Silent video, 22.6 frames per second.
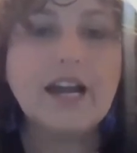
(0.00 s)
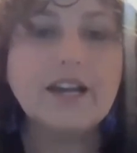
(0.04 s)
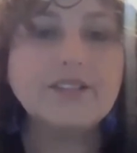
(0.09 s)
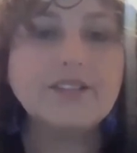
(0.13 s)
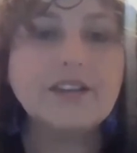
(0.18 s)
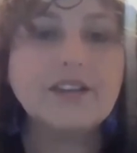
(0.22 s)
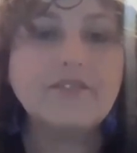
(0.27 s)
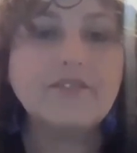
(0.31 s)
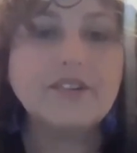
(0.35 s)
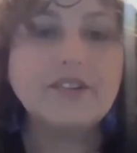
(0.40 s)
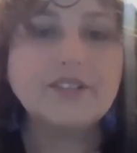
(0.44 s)
I
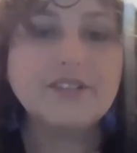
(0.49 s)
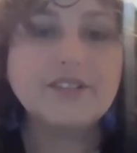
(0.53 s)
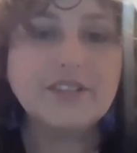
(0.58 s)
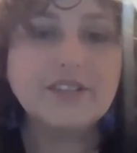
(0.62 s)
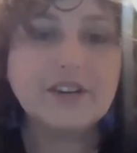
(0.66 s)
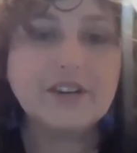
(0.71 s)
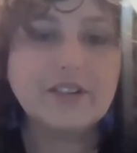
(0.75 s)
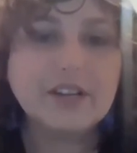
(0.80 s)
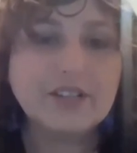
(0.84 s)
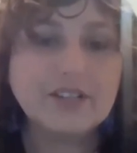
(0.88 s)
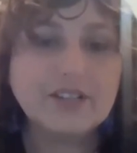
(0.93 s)
suffered
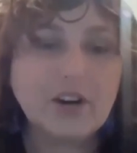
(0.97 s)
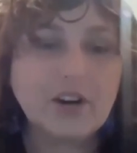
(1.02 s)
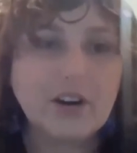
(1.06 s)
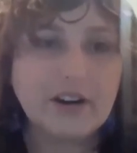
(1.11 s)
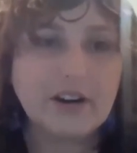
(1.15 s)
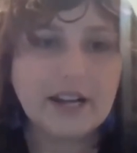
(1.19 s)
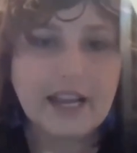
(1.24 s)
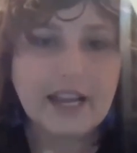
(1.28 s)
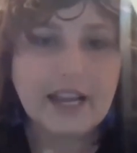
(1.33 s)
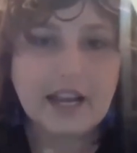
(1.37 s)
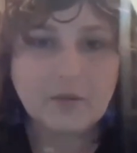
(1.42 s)
serious
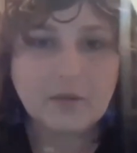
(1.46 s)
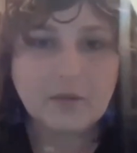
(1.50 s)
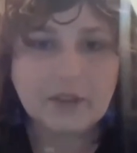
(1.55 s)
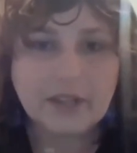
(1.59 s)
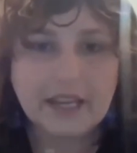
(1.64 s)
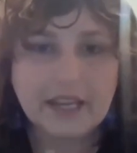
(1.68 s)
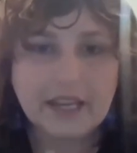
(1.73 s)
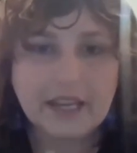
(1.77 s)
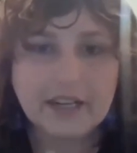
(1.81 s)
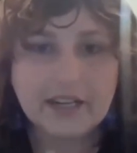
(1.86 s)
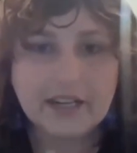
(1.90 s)
cardiac
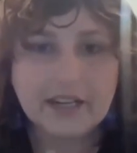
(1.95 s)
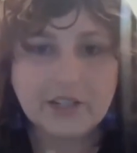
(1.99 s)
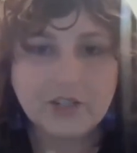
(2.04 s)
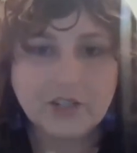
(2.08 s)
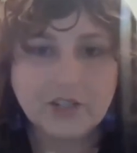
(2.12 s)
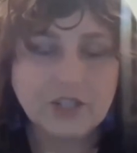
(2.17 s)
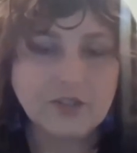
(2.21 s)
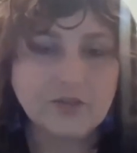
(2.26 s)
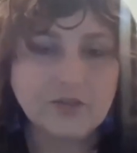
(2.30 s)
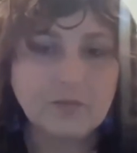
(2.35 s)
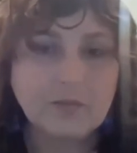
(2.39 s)
related
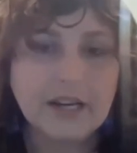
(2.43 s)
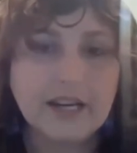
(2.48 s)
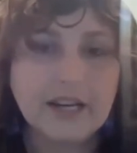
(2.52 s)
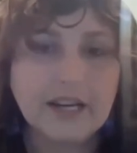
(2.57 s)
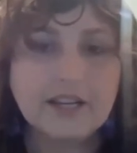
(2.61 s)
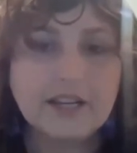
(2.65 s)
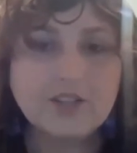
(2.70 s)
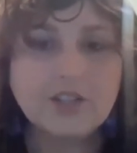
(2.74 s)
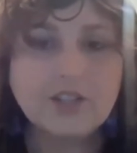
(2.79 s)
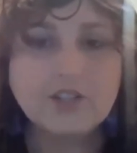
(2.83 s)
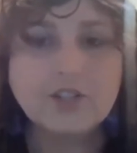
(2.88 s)
issues from
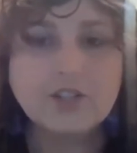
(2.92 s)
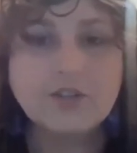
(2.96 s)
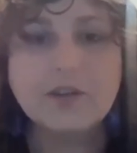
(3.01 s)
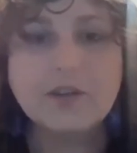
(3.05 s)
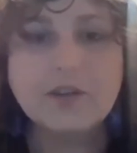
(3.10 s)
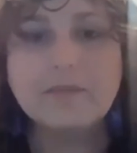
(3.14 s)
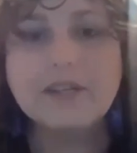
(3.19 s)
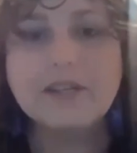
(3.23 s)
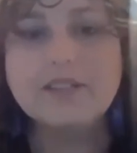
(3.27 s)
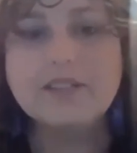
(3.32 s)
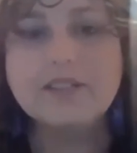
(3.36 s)
radiation
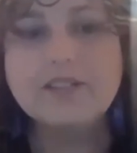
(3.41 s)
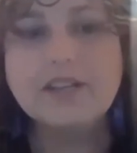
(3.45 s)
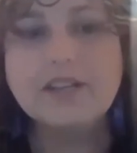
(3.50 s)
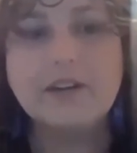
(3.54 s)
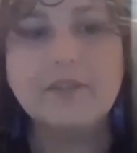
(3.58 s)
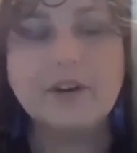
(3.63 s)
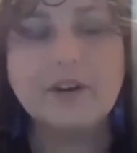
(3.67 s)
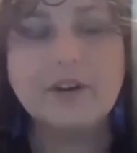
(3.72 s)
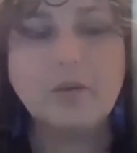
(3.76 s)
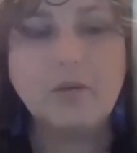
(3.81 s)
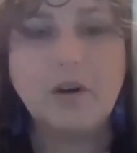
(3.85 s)
treatment
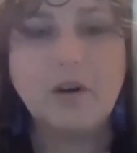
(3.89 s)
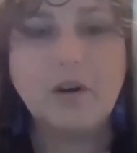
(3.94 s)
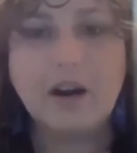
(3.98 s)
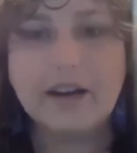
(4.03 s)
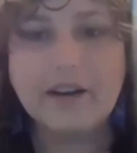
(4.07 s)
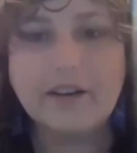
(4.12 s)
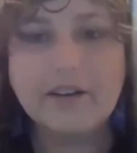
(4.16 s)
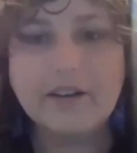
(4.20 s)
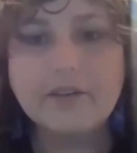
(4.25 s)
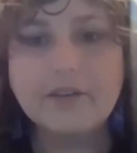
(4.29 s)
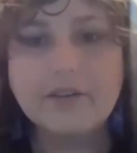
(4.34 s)
and I
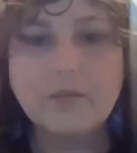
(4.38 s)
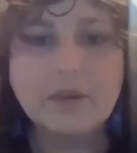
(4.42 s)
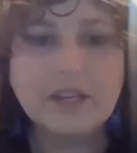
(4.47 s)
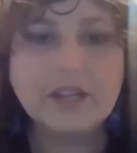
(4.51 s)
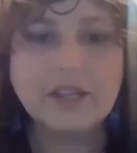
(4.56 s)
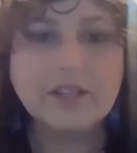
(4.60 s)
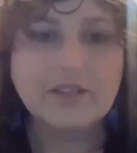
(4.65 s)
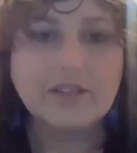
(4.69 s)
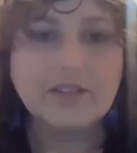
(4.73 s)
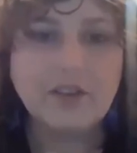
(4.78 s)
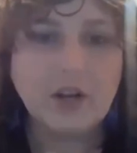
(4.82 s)
required
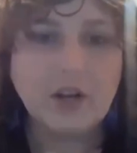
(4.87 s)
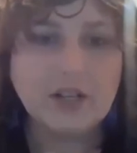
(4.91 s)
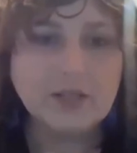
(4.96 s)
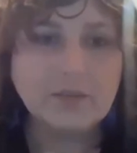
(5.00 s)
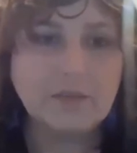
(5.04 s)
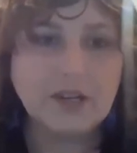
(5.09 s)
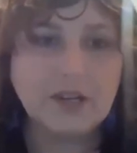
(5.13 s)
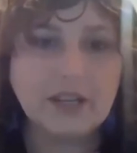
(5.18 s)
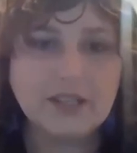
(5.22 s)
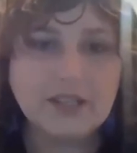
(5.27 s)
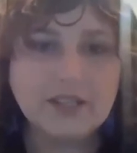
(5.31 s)
weeks of
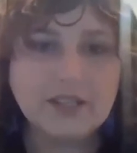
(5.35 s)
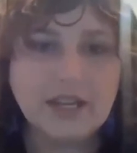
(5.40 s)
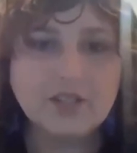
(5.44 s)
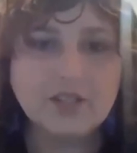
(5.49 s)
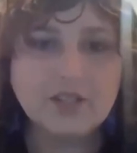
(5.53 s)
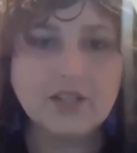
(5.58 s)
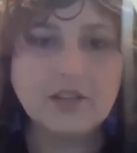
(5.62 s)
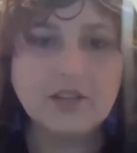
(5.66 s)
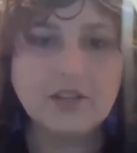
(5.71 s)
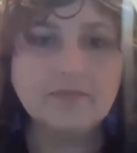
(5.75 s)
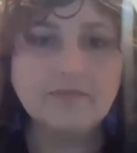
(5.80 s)

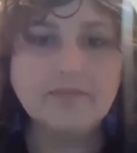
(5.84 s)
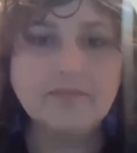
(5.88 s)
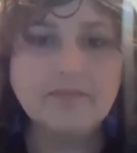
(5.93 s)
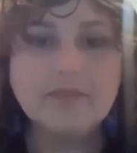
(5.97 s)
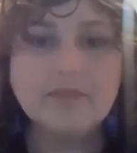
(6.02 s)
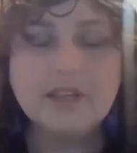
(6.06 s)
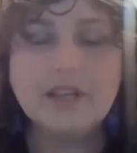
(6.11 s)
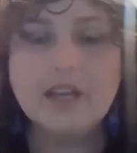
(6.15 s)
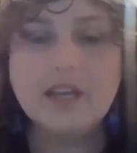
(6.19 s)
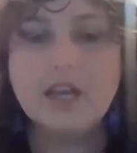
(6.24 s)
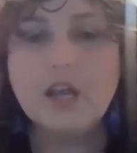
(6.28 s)
hospitalization.
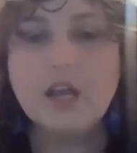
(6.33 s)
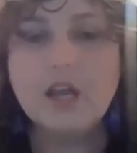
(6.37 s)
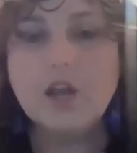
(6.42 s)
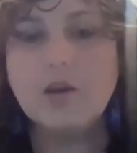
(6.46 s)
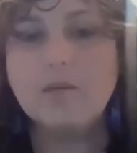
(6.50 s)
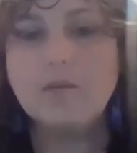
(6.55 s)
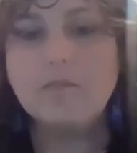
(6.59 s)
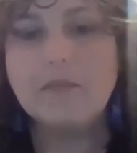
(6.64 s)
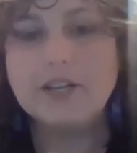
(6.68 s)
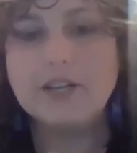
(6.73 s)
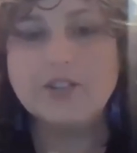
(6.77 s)

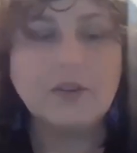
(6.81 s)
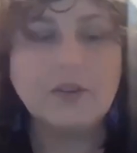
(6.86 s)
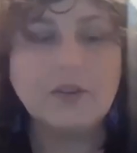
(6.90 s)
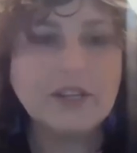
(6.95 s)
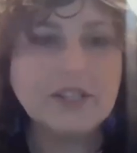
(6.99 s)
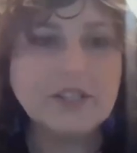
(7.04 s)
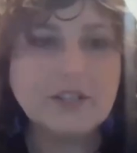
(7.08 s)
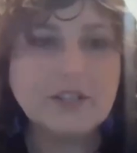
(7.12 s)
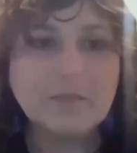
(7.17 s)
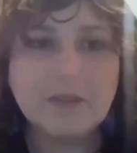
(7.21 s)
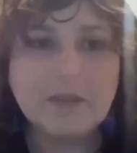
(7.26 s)
My
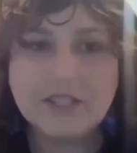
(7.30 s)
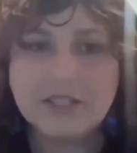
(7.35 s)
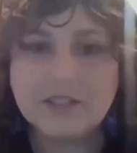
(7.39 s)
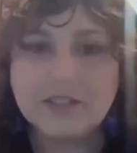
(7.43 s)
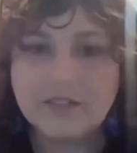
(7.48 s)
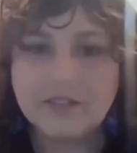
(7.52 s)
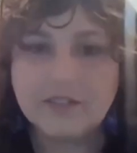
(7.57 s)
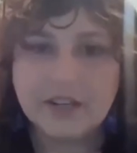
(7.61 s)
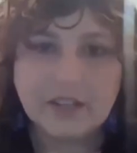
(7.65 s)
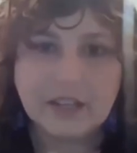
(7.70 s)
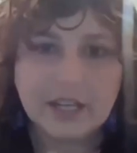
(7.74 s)
joints have been
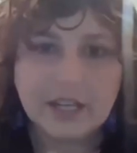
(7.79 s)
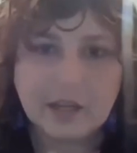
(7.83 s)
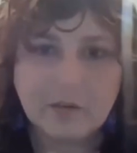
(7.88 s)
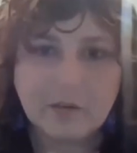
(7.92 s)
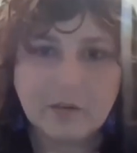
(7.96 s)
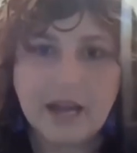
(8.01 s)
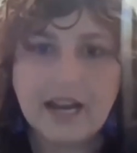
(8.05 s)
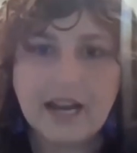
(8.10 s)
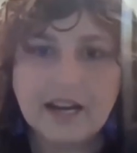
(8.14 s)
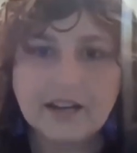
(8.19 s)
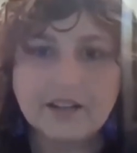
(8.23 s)
severely
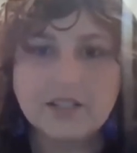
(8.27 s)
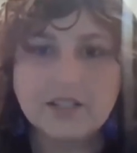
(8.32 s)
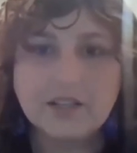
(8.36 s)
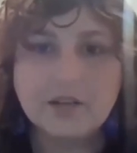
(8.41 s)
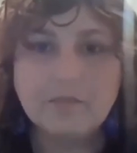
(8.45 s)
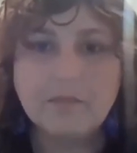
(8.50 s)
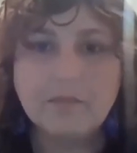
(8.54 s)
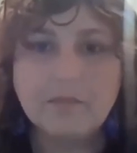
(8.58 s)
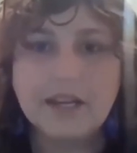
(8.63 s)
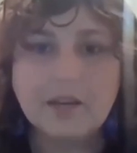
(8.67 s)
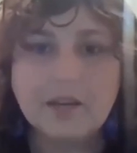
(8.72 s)

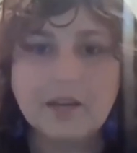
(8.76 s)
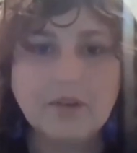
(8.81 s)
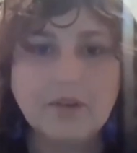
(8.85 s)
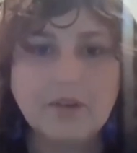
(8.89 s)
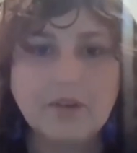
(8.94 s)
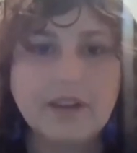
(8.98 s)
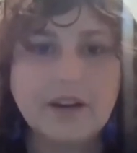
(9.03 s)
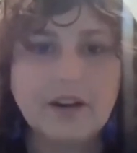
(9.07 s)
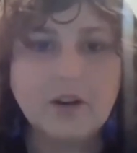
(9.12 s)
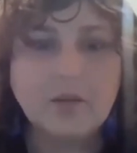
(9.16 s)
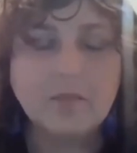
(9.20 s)
impacted by
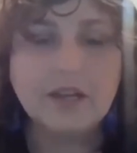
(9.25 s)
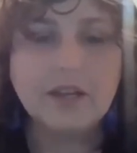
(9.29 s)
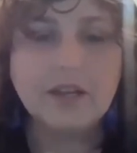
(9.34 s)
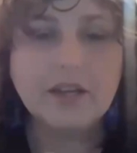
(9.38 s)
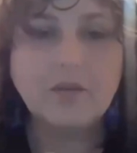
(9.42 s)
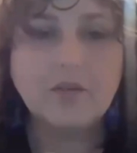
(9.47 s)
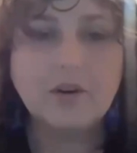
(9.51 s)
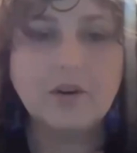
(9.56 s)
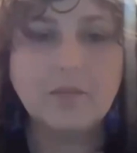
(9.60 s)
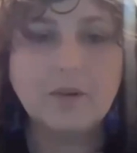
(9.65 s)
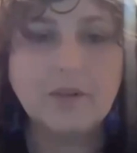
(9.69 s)
chemotherapy
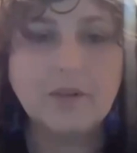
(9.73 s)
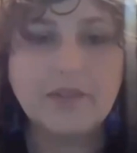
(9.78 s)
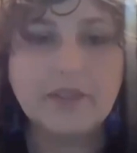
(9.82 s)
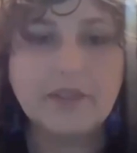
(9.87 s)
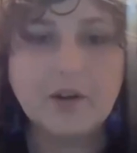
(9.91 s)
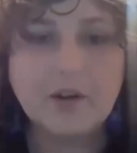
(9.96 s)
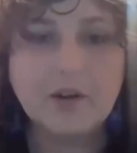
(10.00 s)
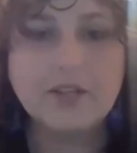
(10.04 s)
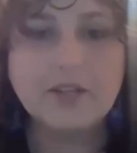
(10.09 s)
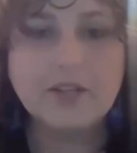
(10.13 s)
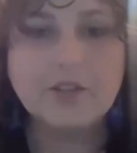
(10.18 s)
and hormone
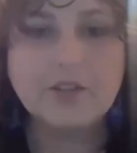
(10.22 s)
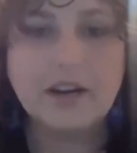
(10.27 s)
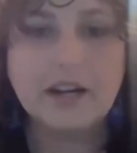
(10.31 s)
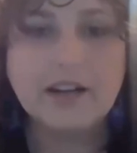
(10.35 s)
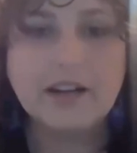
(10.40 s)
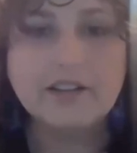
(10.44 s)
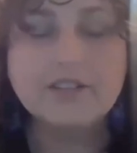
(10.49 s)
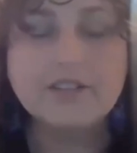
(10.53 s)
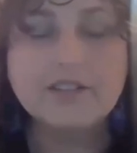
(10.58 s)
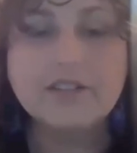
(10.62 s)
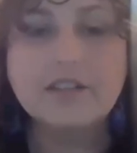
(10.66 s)
therapy
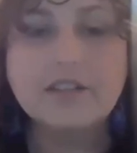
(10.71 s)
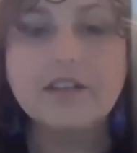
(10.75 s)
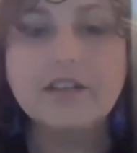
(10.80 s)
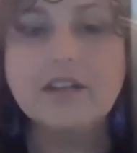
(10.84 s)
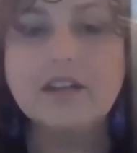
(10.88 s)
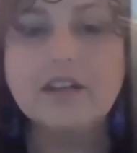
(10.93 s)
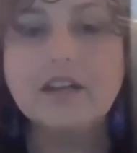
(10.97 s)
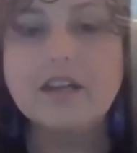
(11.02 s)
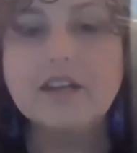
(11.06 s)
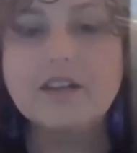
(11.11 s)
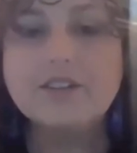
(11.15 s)
drugs.
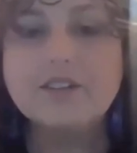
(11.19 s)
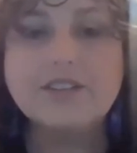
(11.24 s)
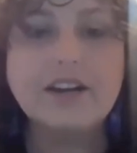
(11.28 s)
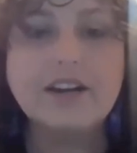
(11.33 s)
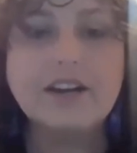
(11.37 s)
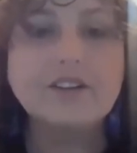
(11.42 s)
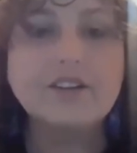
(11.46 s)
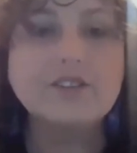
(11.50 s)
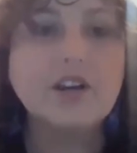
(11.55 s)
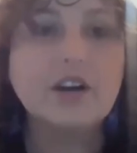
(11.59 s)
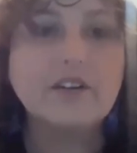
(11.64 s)

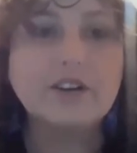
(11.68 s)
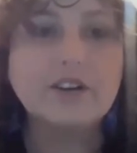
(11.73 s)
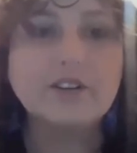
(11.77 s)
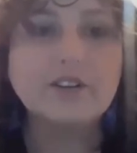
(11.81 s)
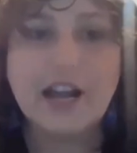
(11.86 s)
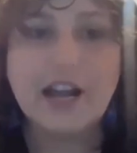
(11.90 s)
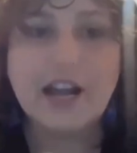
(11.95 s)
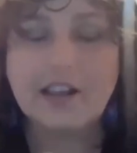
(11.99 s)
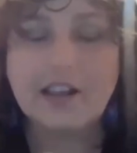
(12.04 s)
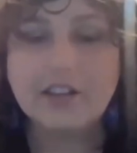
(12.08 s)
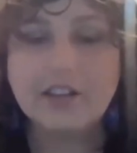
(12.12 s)
Stairs are
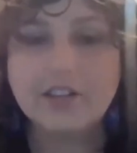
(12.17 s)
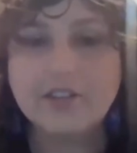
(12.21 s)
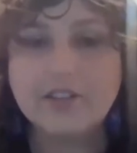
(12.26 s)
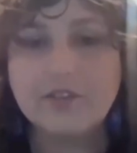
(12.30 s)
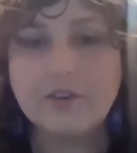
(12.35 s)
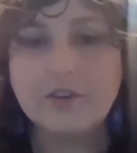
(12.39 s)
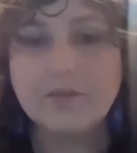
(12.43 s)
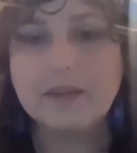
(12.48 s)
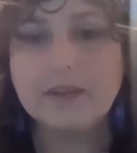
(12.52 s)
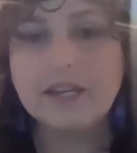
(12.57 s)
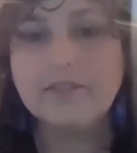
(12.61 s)
a
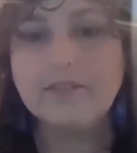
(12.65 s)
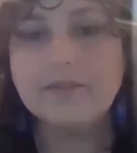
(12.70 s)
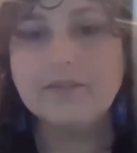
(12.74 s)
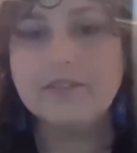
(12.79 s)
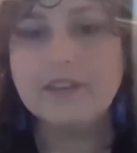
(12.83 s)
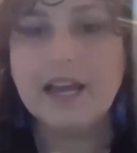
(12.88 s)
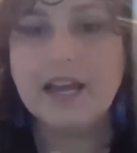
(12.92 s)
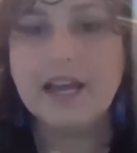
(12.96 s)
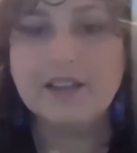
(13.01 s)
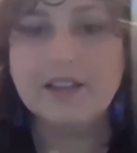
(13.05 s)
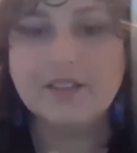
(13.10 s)
challenge for me,
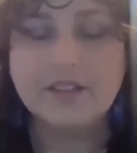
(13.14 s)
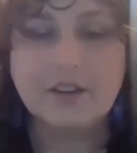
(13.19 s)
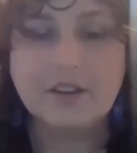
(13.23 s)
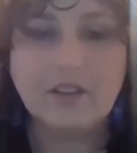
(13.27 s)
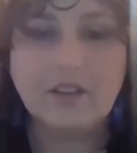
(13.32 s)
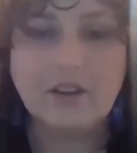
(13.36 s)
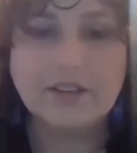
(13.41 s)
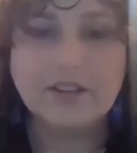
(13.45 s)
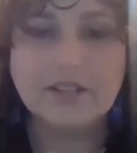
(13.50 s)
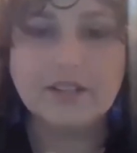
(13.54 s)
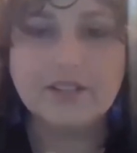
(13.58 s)
as are
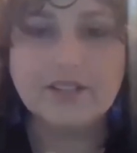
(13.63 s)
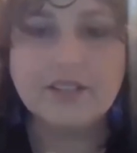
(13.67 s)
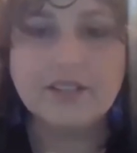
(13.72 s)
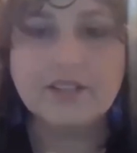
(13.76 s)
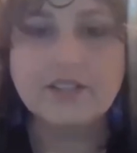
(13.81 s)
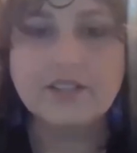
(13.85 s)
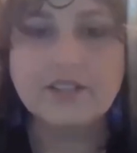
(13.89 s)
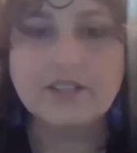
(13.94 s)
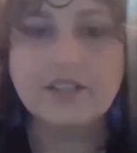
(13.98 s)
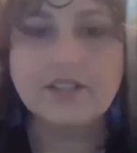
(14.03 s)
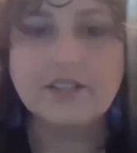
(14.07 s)
long
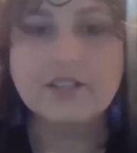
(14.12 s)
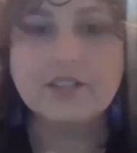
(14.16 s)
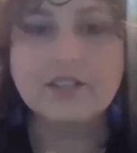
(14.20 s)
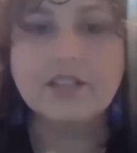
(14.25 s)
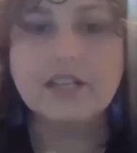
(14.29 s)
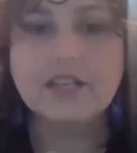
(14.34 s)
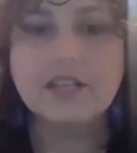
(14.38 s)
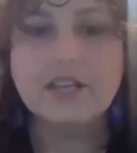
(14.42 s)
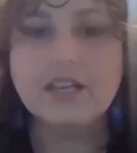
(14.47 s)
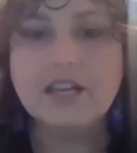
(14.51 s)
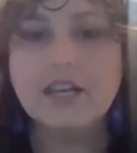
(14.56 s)
distances.
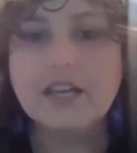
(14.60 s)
